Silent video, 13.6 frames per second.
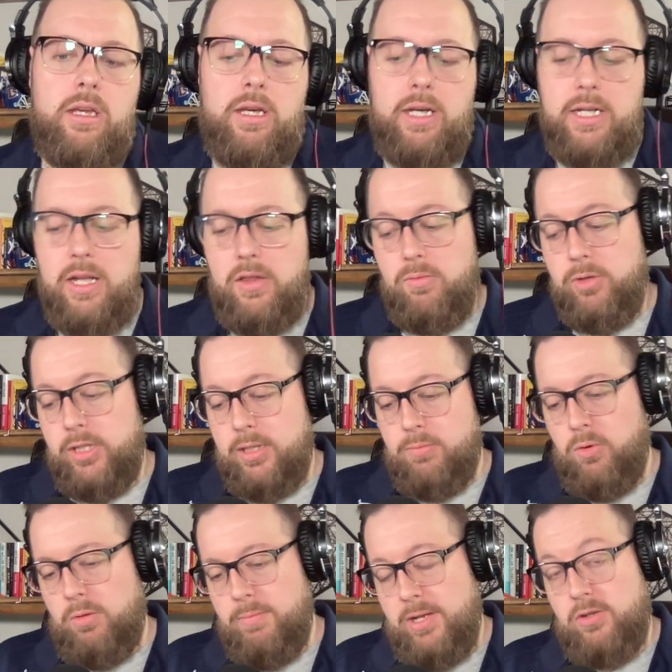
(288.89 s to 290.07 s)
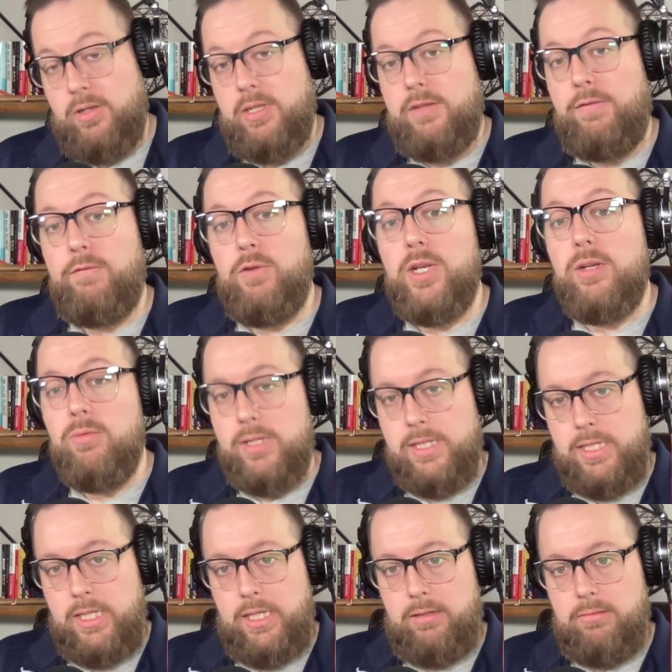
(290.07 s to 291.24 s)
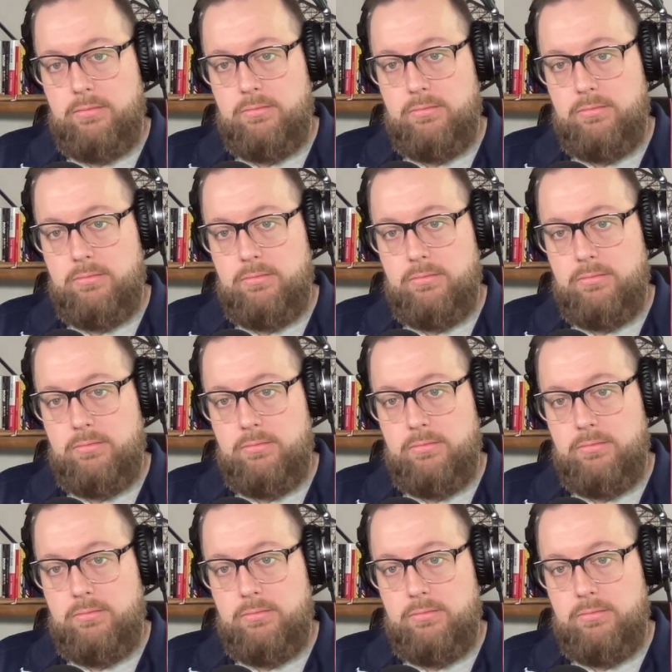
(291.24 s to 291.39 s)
Another really important metric is frequency.